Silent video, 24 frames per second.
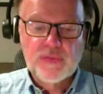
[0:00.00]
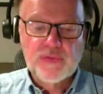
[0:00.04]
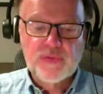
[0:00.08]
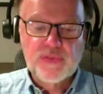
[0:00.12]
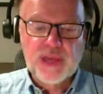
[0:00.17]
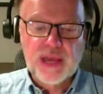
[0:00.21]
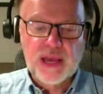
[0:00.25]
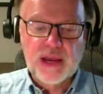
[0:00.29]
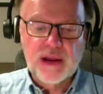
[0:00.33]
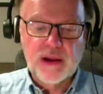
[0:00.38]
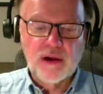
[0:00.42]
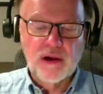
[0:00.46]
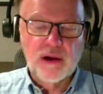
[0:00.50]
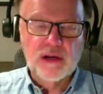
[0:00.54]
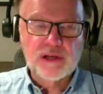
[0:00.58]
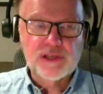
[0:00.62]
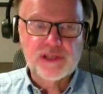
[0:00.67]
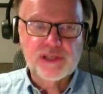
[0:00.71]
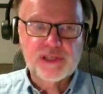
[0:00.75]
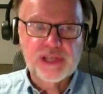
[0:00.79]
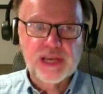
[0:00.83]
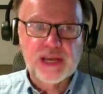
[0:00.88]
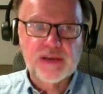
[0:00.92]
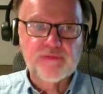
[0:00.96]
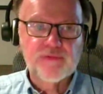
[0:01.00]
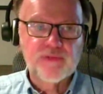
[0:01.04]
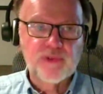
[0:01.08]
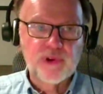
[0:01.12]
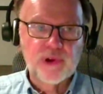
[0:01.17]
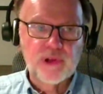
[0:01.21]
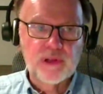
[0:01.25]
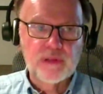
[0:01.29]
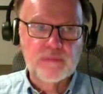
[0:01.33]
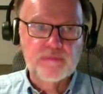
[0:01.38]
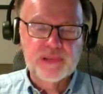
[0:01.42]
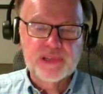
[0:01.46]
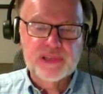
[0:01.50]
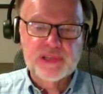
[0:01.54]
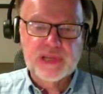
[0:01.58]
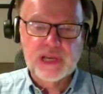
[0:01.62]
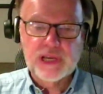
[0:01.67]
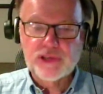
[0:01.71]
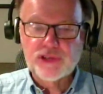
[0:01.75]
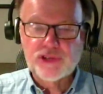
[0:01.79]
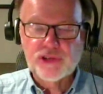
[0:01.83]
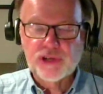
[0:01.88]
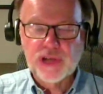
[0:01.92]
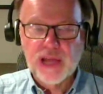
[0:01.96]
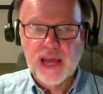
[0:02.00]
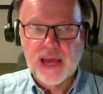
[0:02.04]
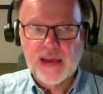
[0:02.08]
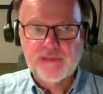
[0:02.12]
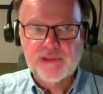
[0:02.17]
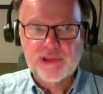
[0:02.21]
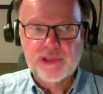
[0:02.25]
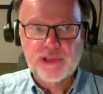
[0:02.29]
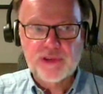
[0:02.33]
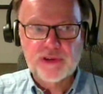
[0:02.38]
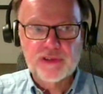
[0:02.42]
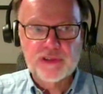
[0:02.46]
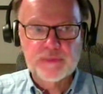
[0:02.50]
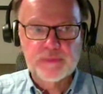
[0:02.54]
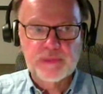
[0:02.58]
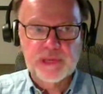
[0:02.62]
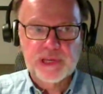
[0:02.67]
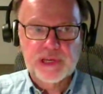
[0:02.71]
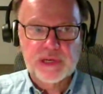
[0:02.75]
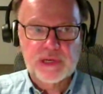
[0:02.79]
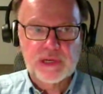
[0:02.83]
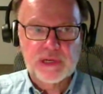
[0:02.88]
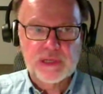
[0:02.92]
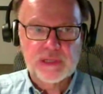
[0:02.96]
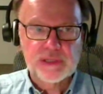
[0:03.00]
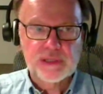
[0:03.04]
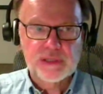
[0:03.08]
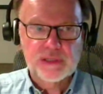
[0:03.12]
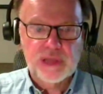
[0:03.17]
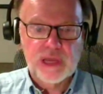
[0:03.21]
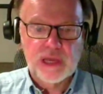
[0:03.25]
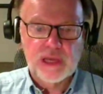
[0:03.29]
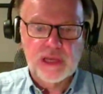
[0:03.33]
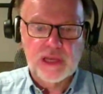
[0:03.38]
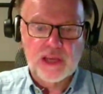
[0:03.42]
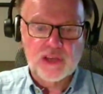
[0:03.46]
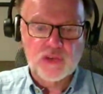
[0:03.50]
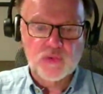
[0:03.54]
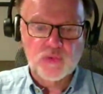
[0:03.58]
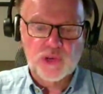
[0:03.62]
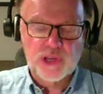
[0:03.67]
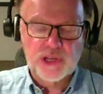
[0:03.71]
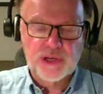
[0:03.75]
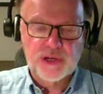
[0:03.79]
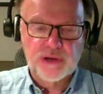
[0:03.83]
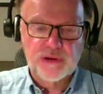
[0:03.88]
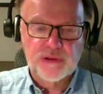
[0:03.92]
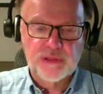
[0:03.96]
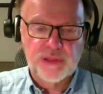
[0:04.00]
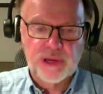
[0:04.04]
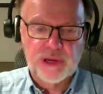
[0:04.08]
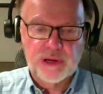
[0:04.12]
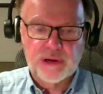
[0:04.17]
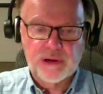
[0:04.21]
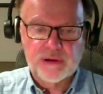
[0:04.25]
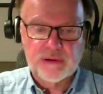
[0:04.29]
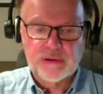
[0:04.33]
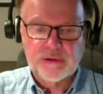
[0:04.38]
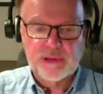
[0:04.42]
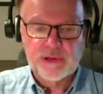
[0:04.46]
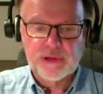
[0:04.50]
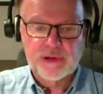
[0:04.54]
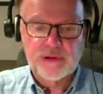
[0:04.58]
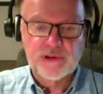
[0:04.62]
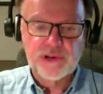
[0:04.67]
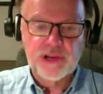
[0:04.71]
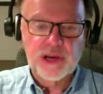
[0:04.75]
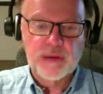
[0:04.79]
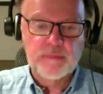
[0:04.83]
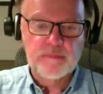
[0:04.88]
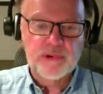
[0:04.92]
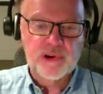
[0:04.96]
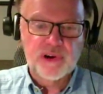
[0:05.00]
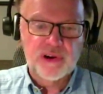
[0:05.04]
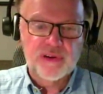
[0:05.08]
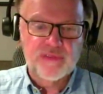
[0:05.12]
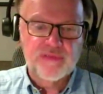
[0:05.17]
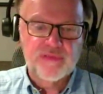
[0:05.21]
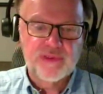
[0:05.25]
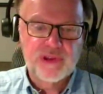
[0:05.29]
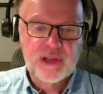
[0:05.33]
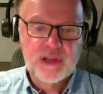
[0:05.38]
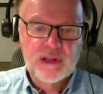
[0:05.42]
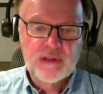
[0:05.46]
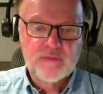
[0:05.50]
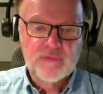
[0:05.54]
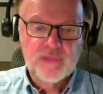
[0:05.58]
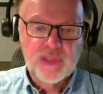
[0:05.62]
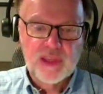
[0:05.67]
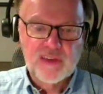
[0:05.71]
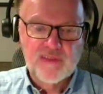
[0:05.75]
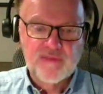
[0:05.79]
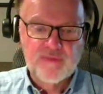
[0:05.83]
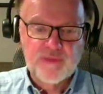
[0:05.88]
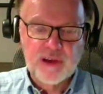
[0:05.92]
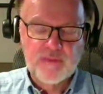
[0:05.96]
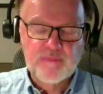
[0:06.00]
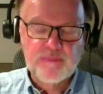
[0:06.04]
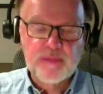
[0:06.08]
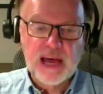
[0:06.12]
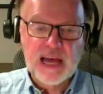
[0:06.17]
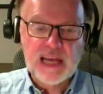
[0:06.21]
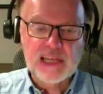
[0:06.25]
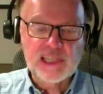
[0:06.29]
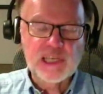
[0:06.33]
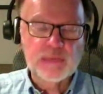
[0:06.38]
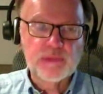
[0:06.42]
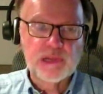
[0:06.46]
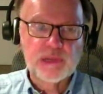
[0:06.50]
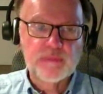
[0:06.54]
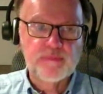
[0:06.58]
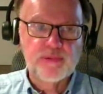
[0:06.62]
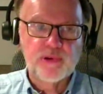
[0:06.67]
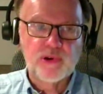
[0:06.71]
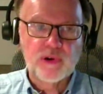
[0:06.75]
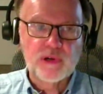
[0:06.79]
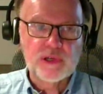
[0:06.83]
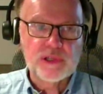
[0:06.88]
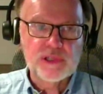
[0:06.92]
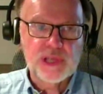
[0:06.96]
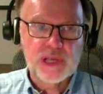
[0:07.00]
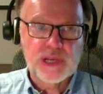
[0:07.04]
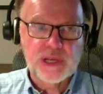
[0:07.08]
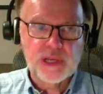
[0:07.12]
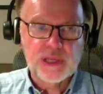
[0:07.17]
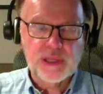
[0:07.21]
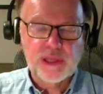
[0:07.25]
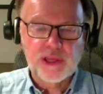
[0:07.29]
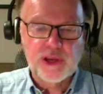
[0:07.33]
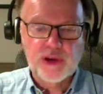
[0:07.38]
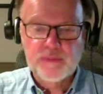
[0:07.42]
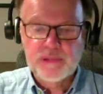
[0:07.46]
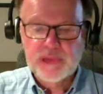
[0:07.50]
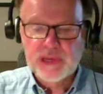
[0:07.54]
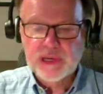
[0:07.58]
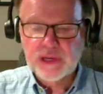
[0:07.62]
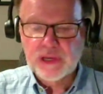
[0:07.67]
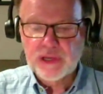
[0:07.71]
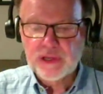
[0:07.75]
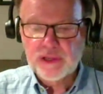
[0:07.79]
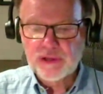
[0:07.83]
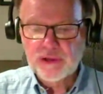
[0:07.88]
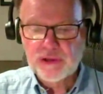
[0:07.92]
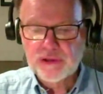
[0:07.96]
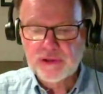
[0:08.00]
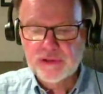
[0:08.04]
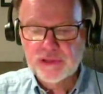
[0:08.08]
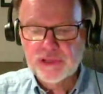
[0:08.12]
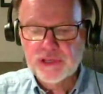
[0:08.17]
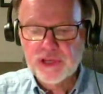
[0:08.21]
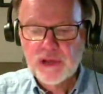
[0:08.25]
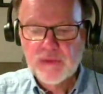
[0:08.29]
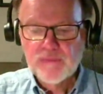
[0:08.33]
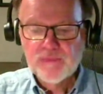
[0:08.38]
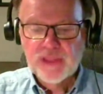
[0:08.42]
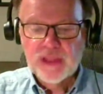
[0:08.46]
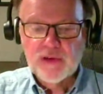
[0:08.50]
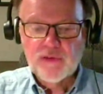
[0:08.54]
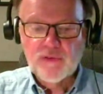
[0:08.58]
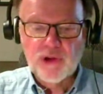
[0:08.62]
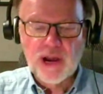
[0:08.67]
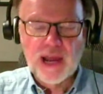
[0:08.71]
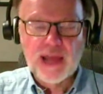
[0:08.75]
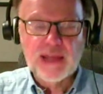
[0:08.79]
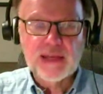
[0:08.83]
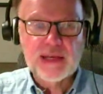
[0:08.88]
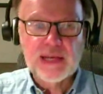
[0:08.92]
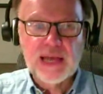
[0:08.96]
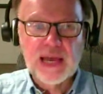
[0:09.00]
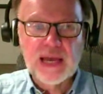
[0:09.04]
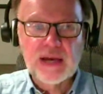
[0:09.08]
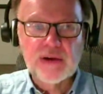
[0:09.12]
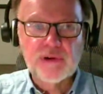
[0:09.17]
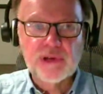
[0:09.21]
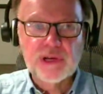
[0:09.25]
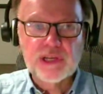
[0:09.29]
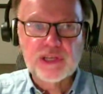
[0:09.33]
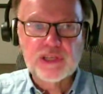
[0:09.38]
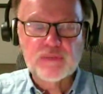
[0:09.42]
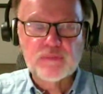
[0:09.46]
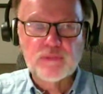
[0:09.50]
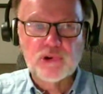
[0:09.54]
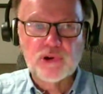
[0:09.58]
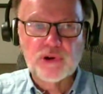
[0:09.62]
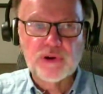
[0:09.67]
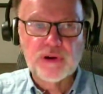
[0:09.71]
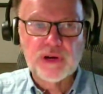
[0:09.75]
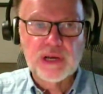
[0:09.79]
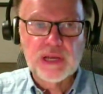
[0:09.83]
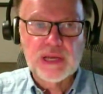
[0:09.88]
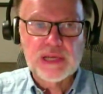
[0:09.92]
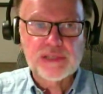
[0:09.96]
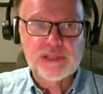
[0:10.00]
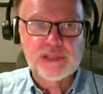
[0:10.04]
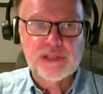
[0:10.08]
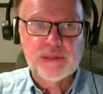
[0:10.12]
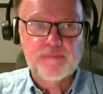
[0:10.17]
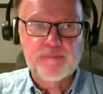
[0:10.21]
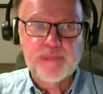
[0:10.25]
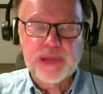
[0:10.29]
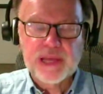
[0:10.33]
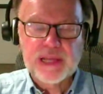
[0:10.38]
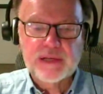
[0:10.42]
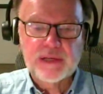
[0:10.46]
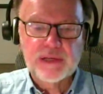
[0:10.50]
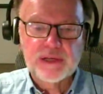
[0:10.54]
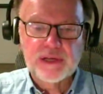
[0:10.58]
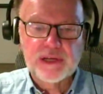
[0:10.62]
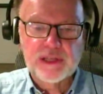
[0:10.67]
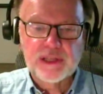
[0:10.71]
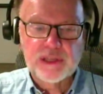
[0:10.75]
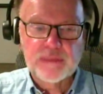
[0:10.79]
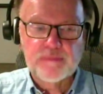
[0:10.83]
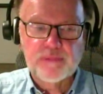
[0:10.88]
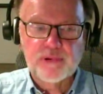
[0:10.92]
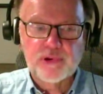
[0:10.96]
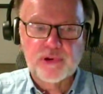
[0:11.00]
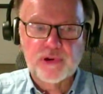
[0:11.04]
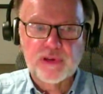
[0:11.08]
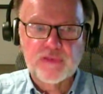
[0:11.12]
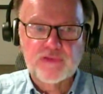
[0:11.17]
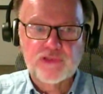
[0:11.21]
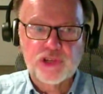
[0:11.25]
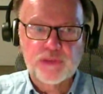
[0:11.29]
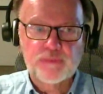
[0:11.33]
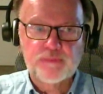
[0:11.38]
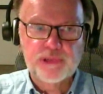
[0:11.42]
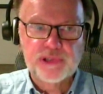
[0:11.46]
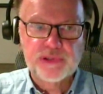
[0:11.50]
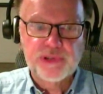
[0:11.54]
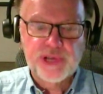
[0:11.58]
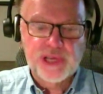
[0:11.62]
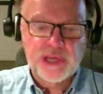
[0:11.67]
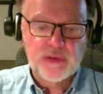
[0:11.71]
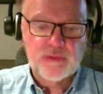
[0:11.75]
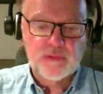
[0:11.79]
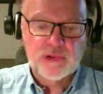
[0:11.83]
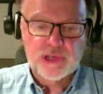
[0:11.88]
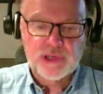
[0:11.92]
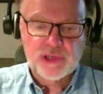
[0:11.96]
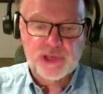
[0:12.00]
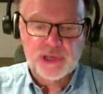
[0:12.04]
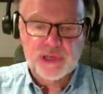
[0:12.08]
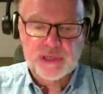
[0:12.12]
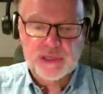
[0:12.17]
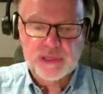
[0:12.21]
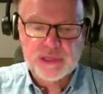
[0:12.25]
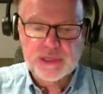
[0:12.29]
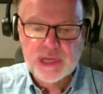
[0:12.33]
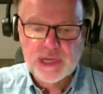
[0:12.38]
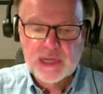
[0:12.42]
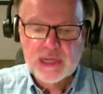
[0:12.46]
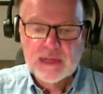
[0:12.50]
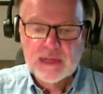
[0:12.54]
There are several potential avenues because, as we know, there are a number of possible ports that Ethiopia can use. Right now, it is more or less dependent on the port of Djibouti, which is